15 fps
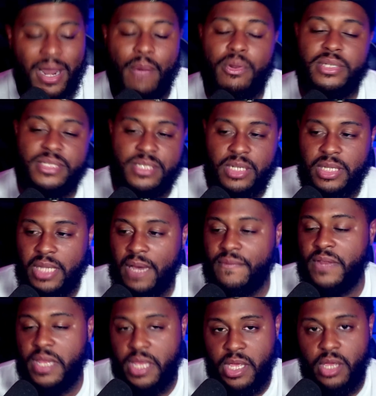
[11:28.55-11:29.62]
I would still love
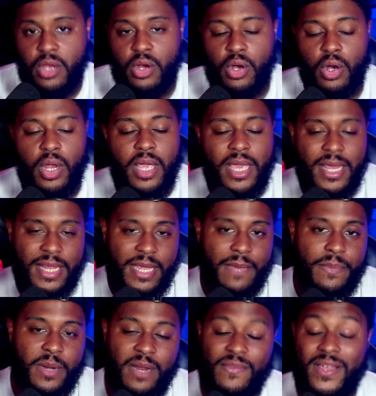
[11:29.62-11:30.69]
to hear the
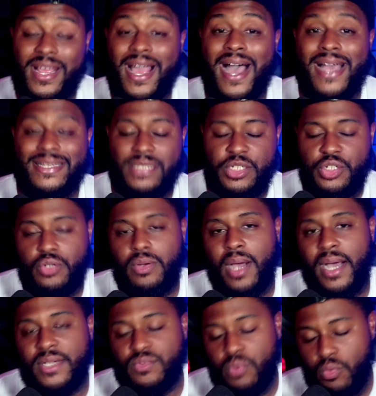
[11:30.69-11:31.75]
input of the guys that you
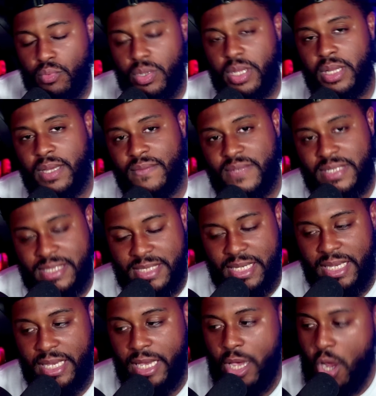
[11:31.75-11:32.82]
guys would really love to
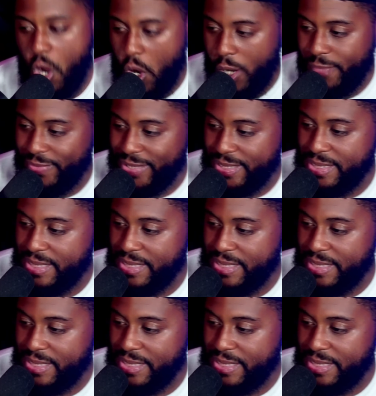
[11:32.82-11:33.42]
see on this